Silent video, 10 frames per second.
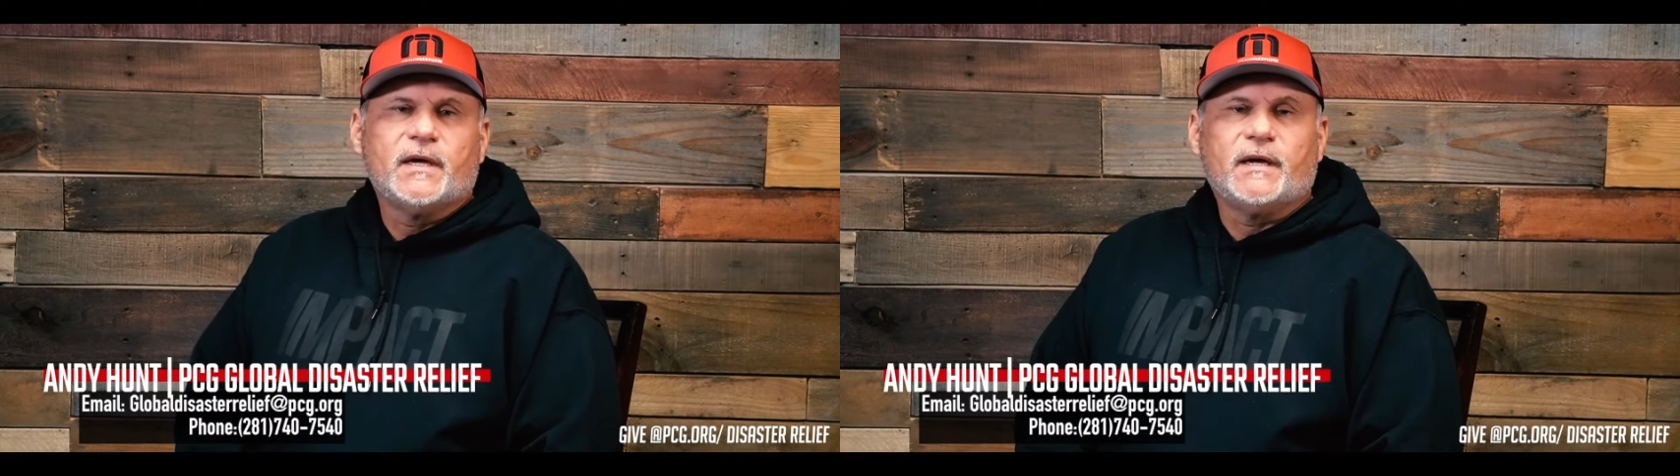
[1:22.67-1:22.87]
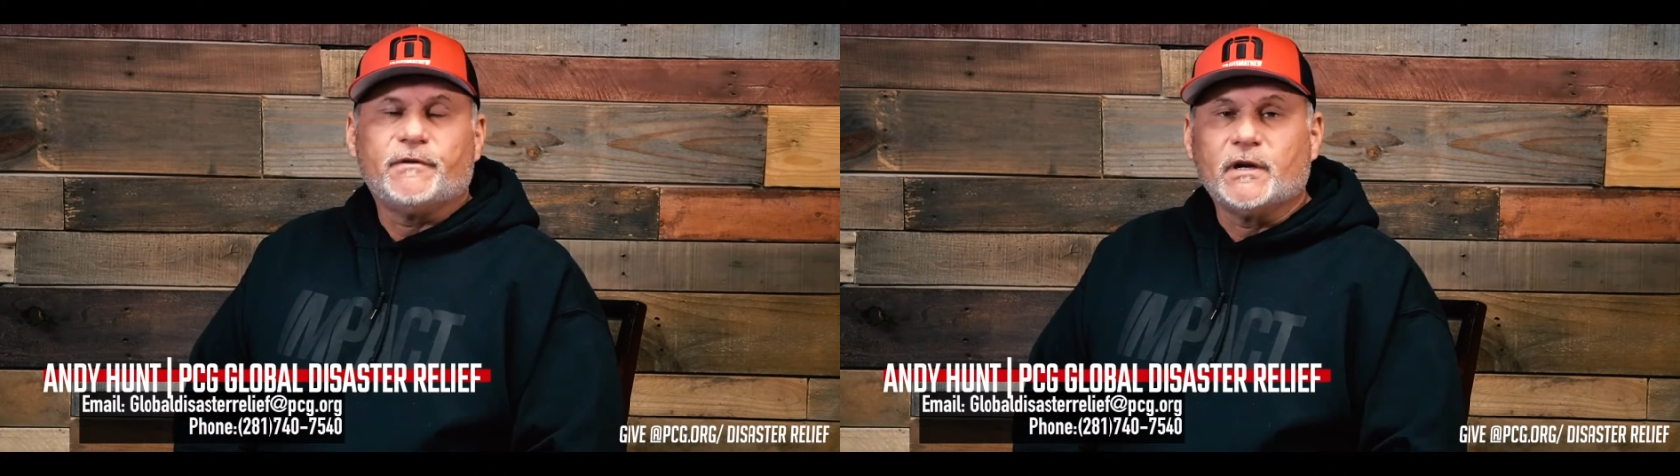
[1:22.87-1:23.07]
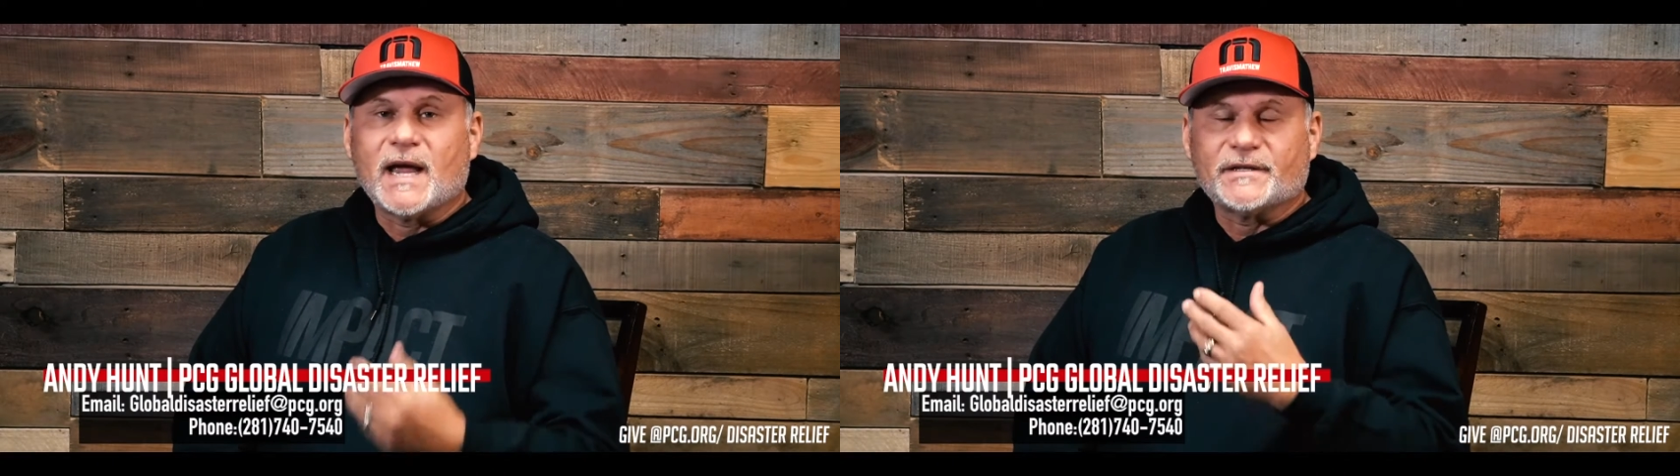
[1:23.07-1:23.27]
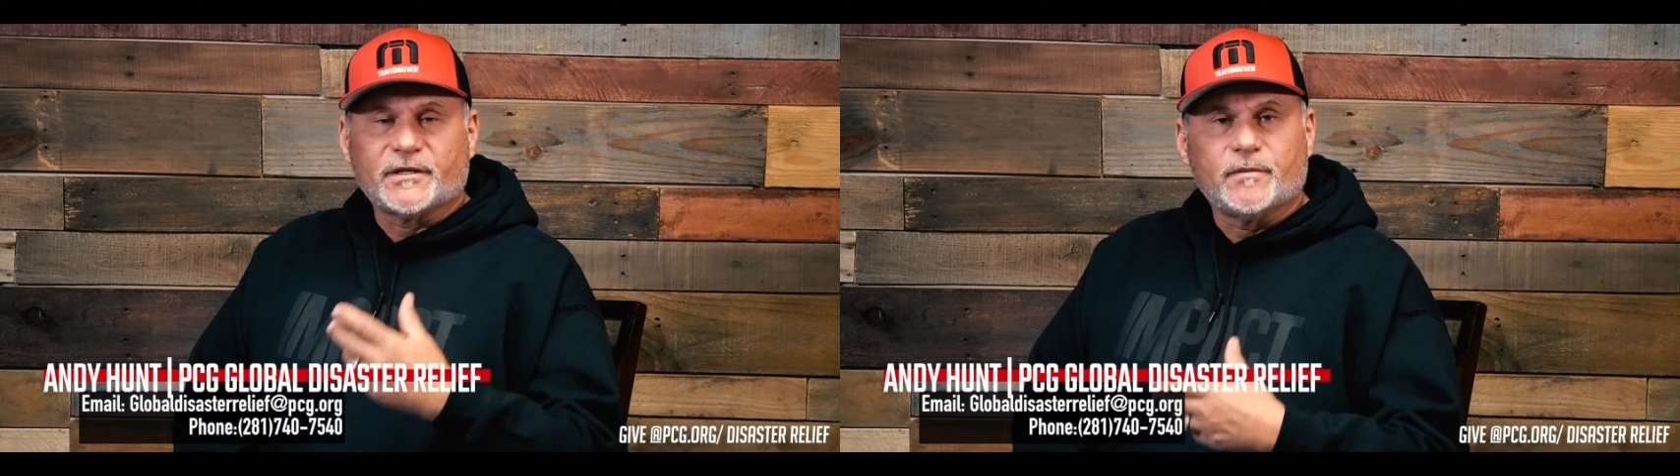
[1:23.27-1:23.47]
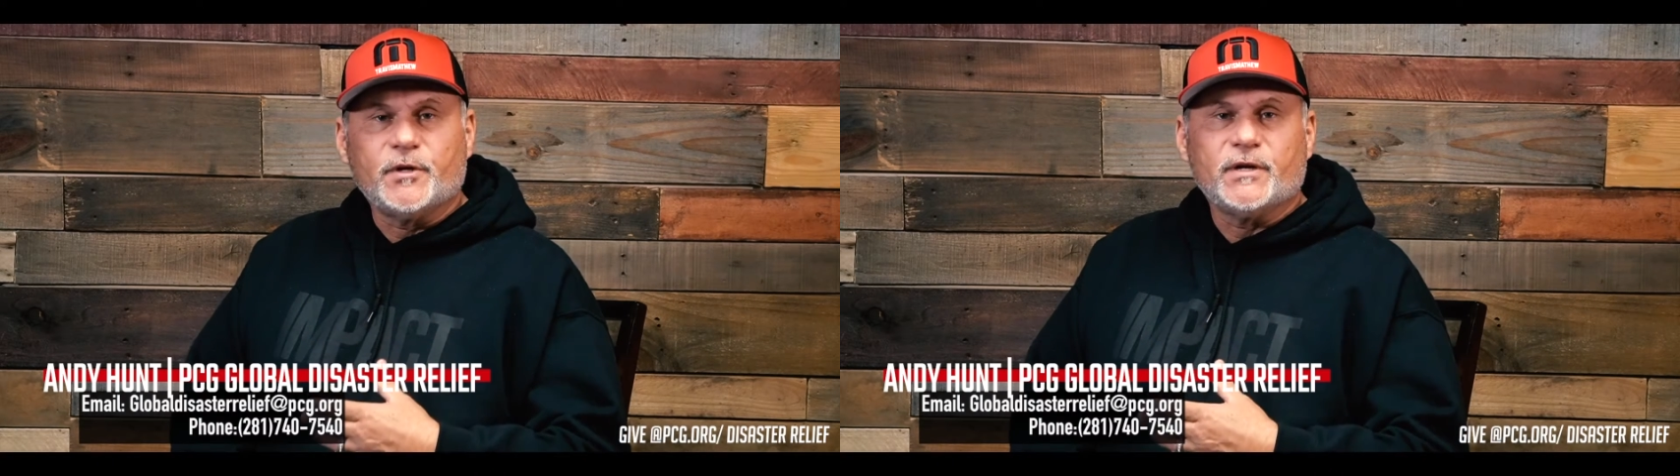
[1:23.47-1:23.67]
If you'd like
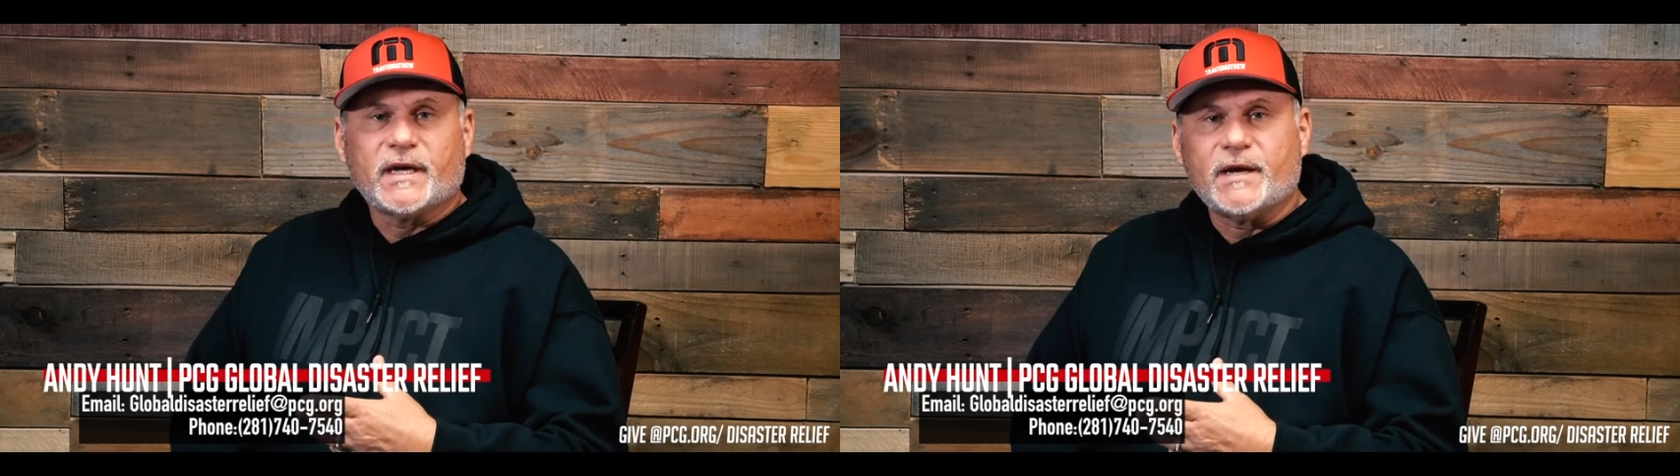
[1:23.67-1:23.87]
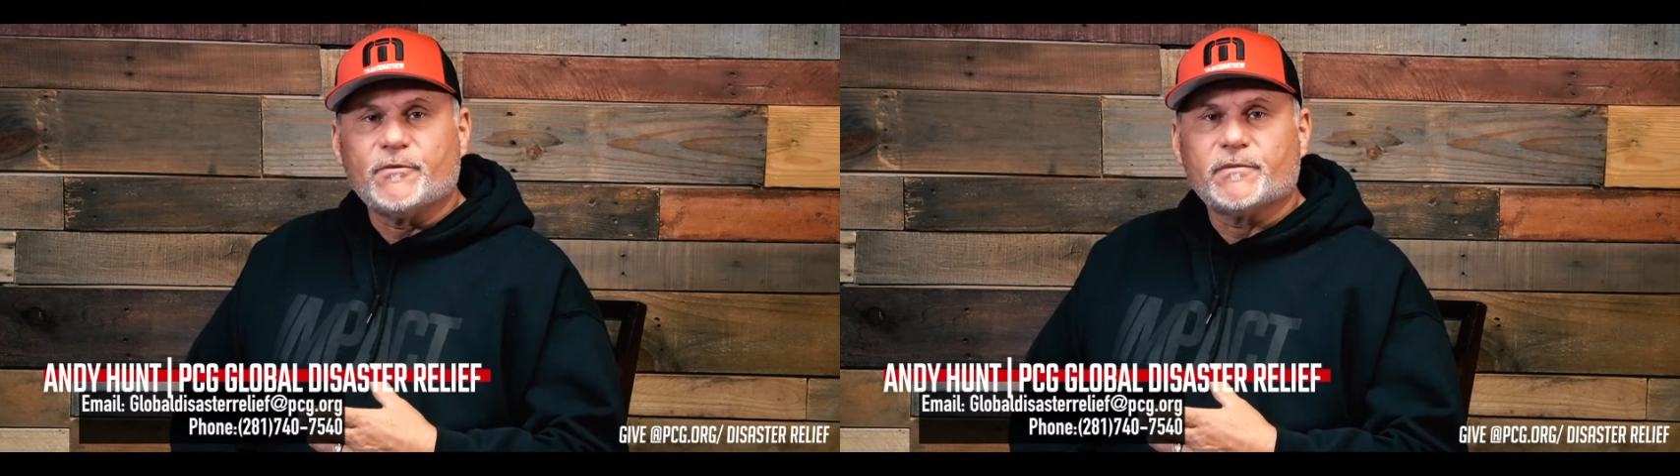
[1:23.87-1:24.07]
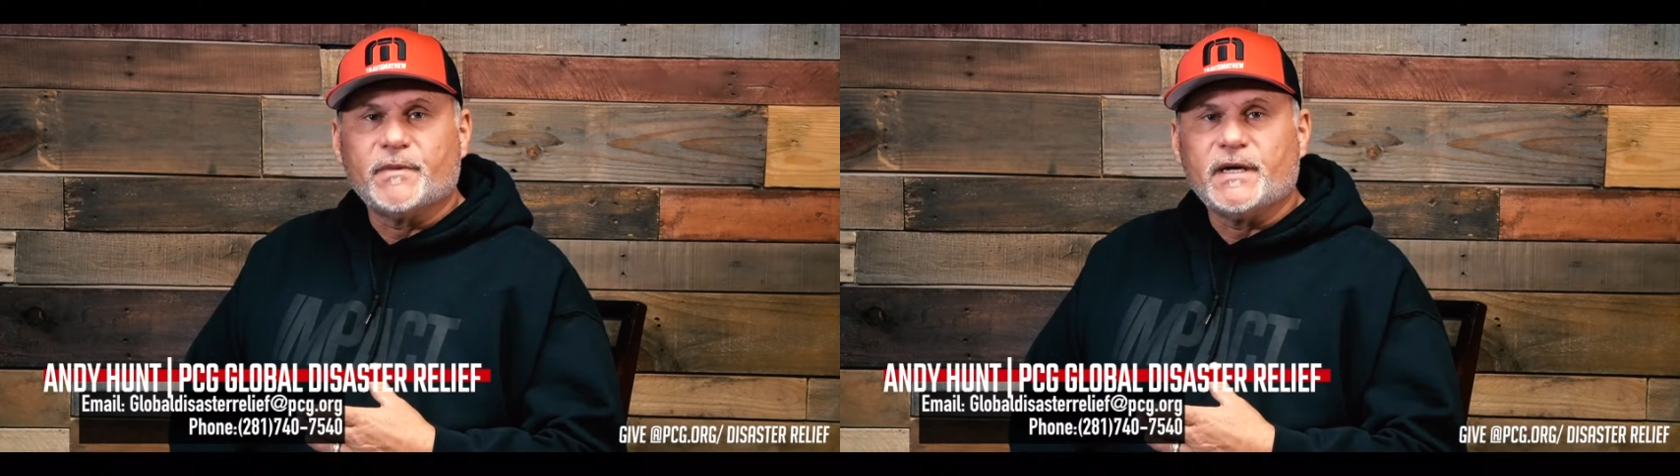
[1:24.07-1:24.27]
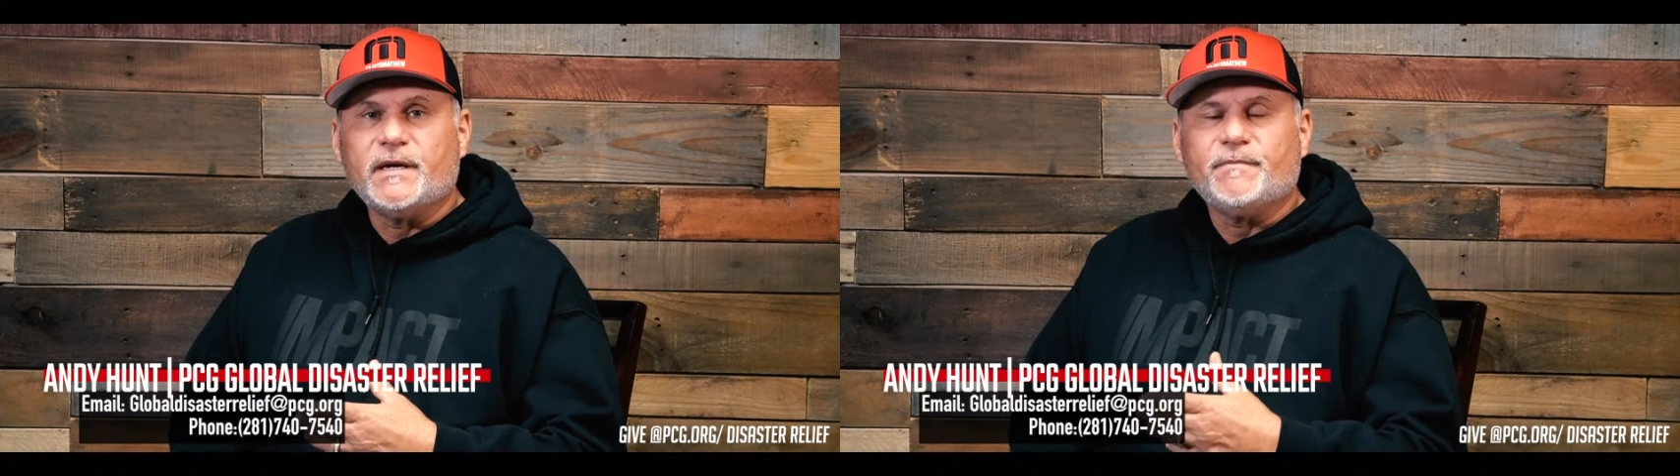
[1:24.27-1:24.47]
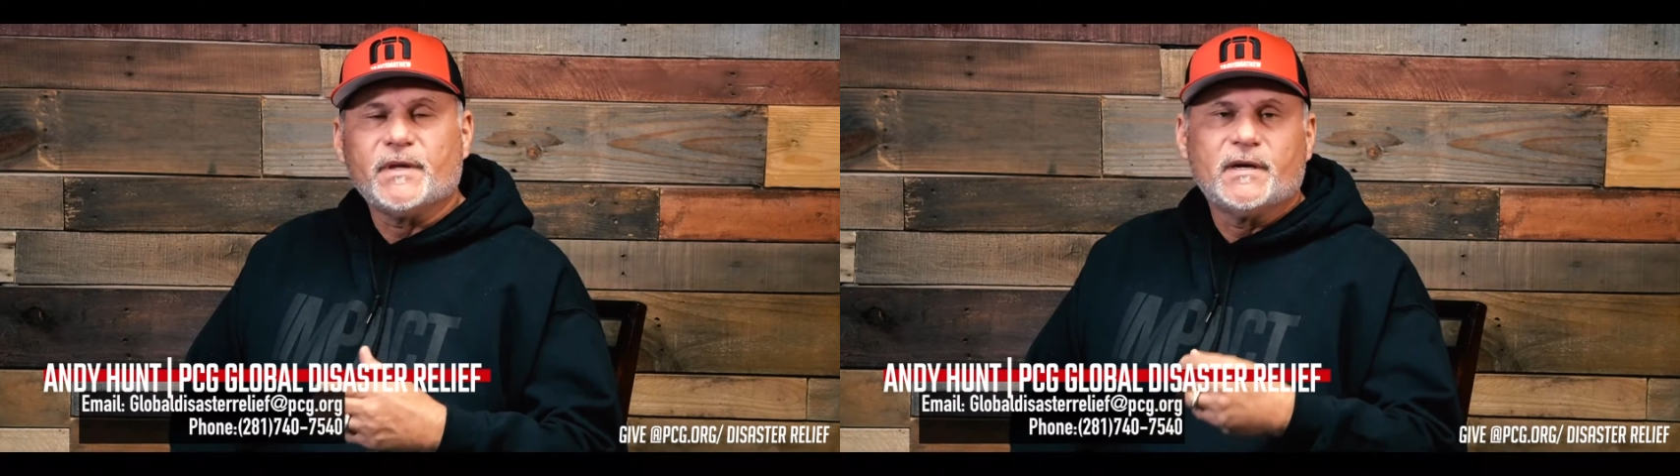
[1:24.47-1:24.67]
to communicate with me,